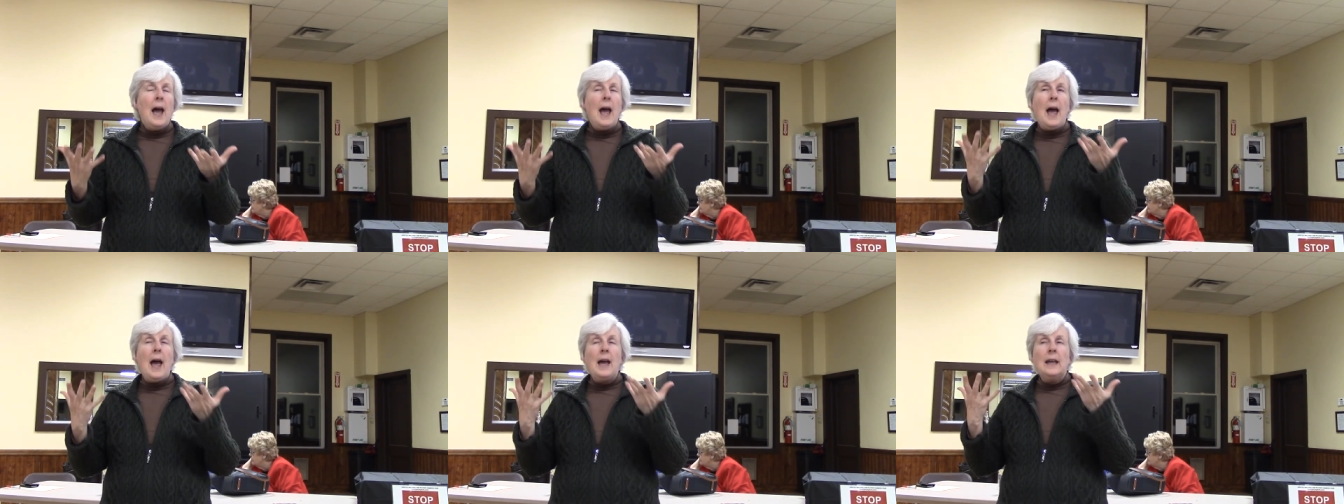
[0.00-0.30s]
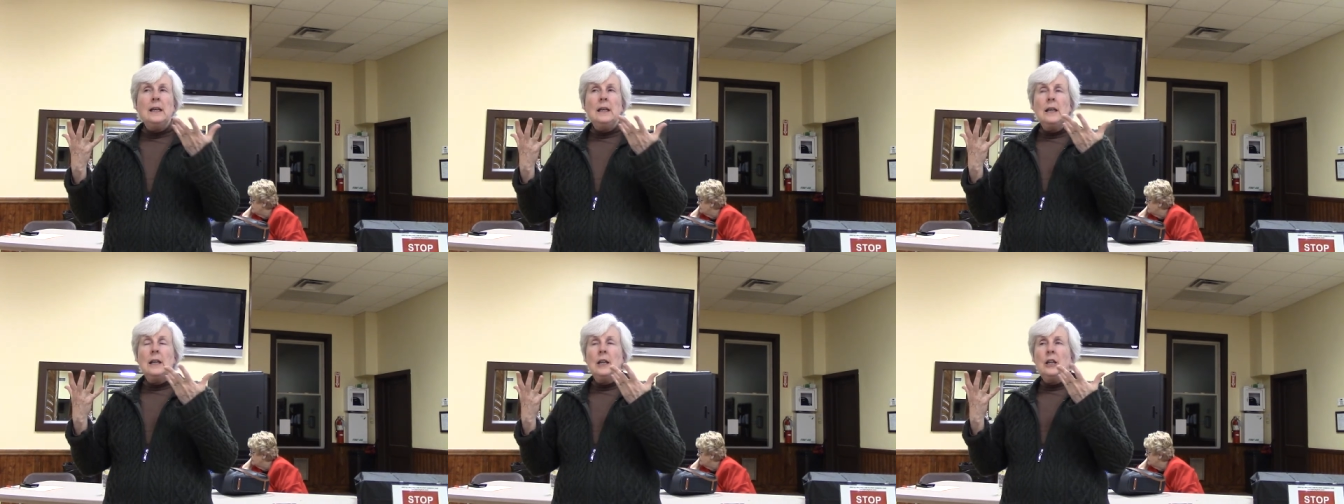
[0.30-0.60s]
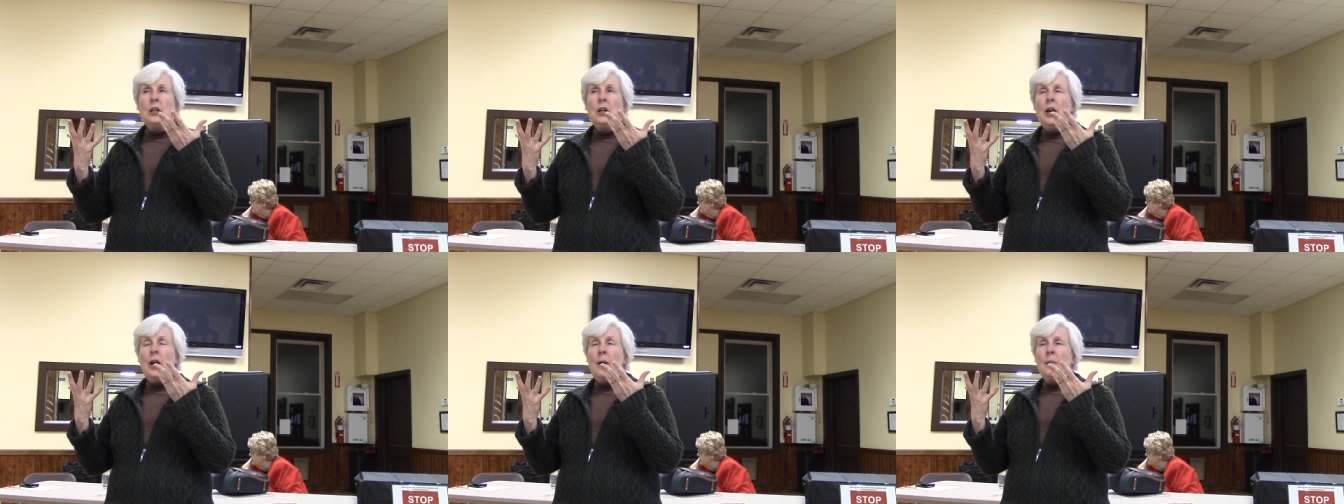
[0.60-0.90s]
And
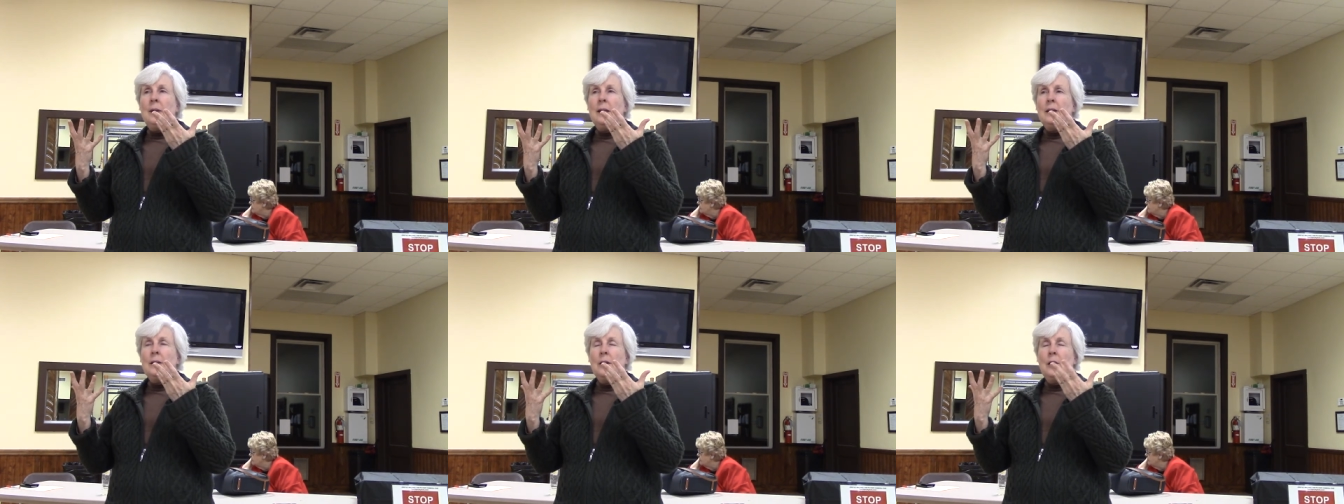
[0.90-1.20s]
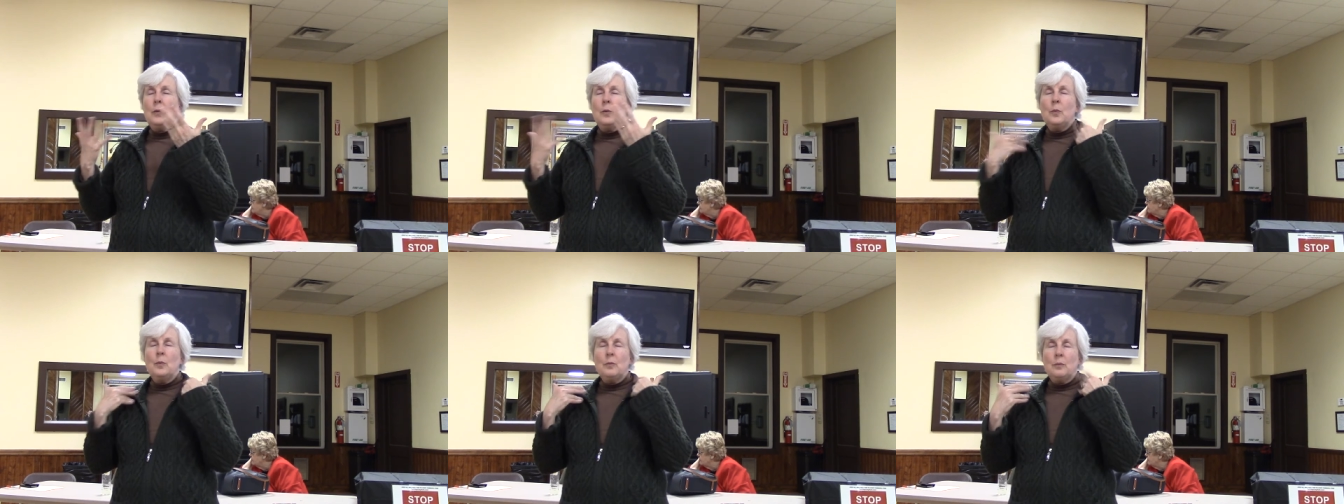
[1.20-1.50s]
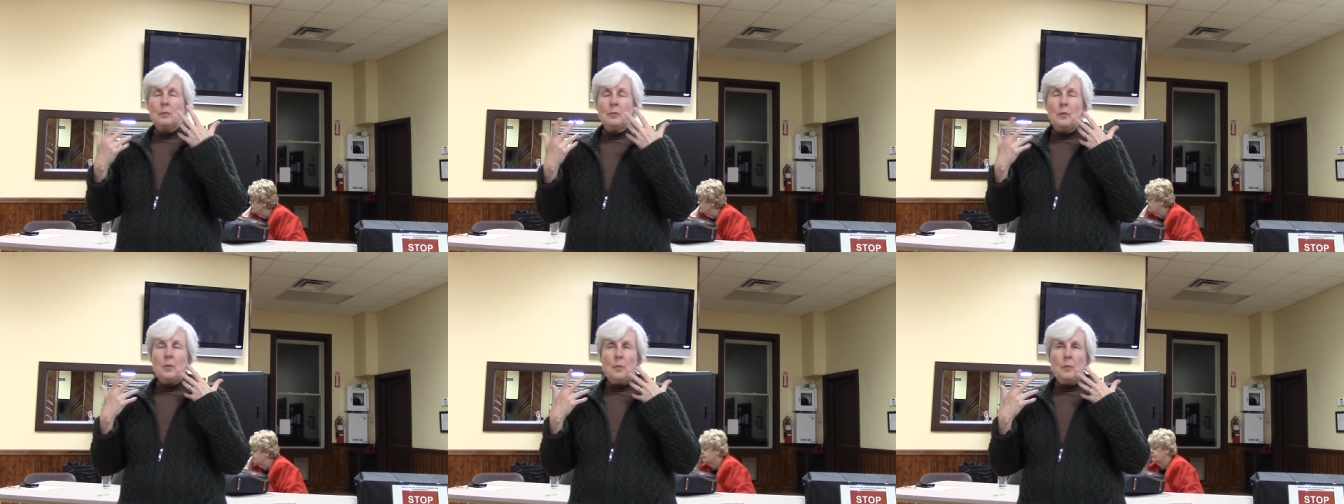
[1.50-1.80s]
I mean,
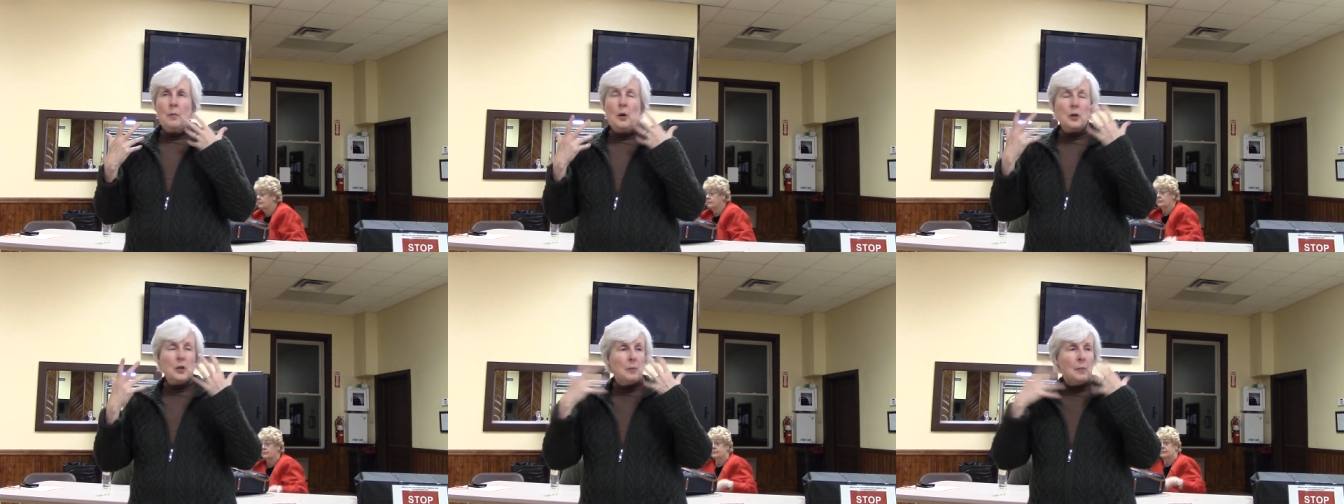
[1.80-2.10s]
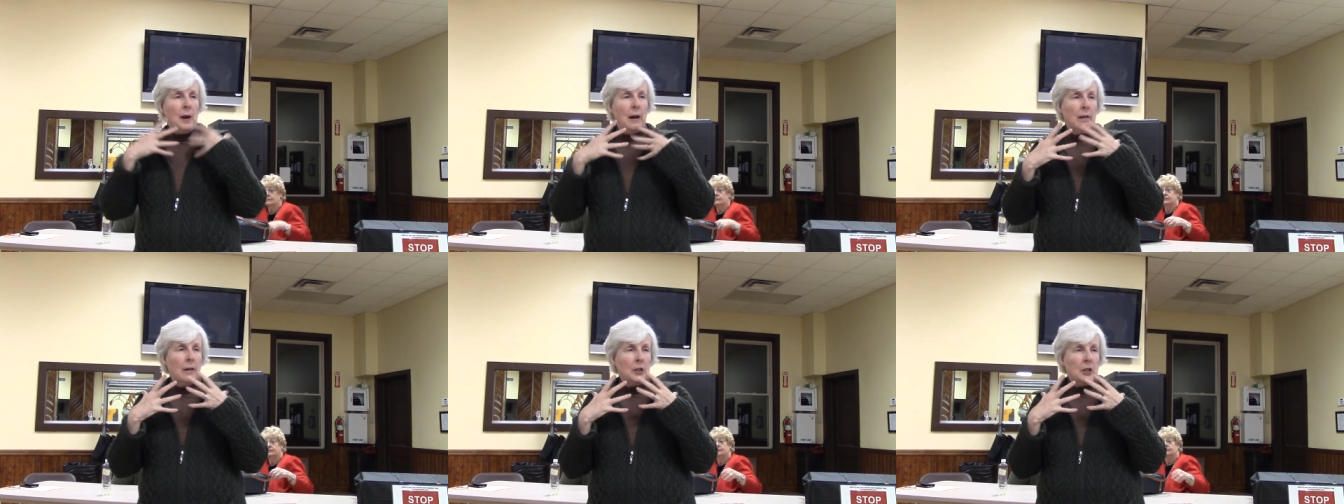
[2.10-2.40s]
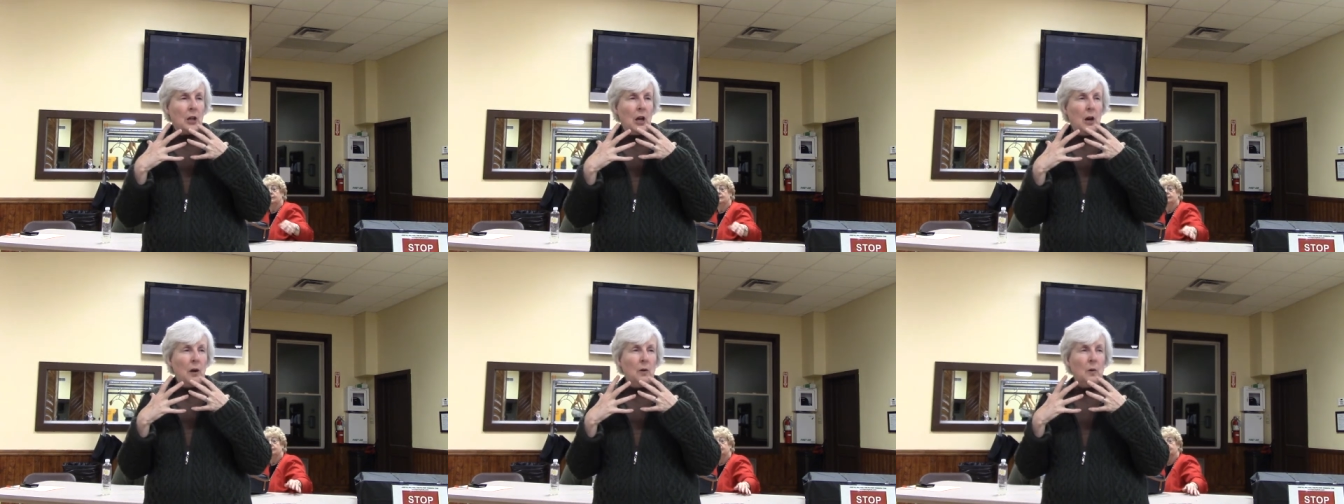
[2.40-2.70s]
most
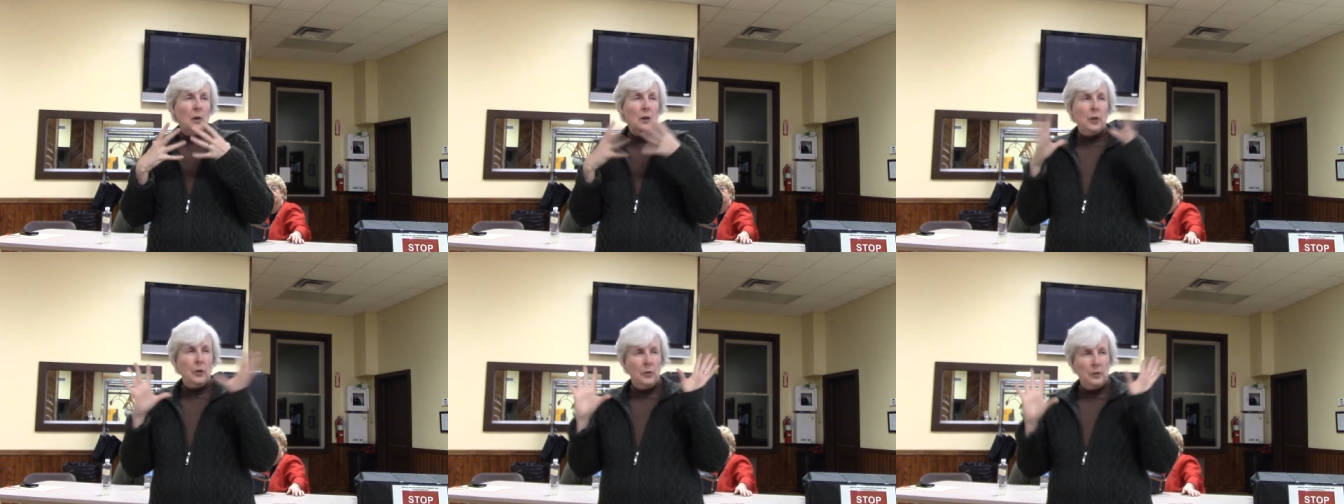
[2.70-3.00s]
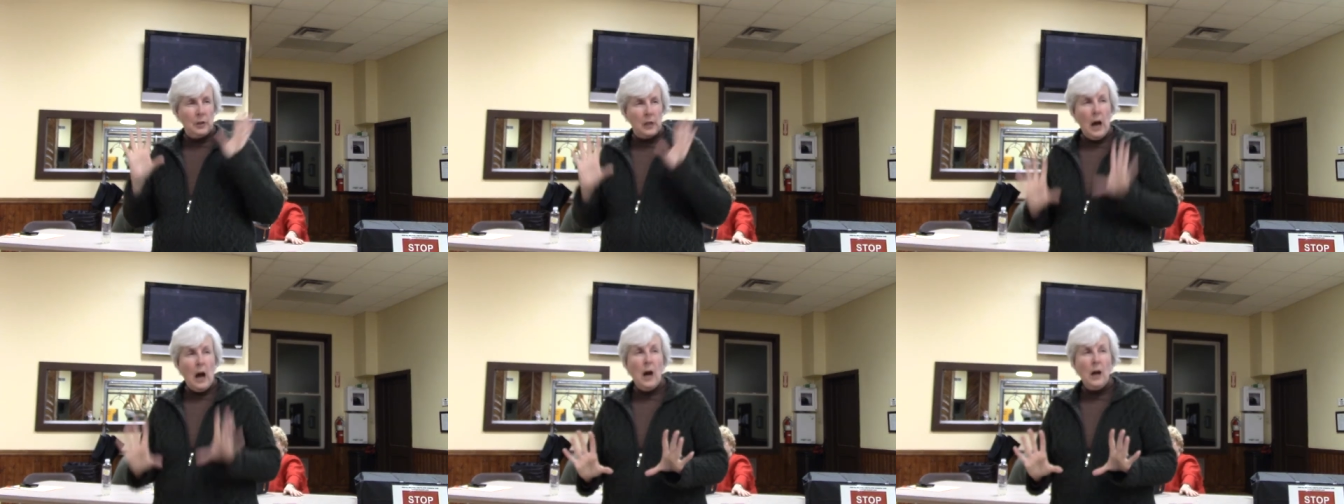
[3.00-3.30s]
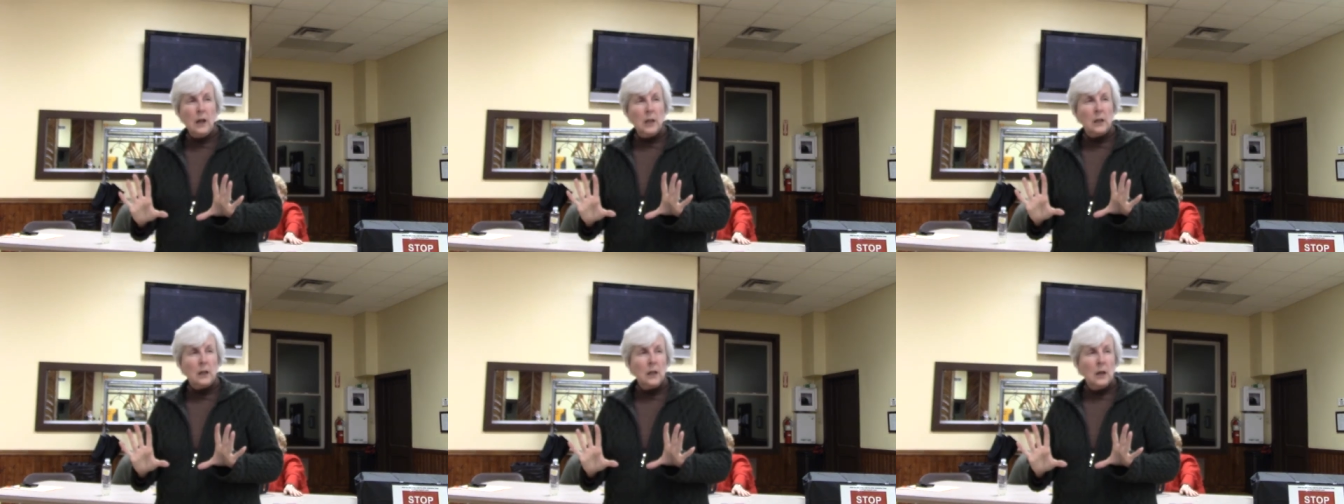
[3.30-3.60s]
parents go, ooh,
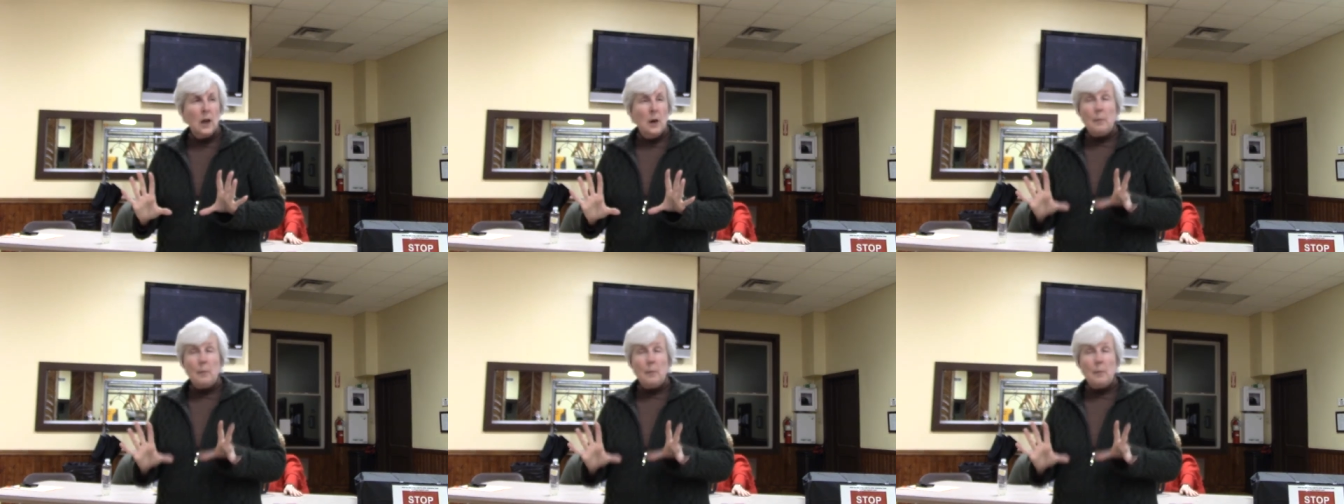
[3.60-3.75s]
yuck.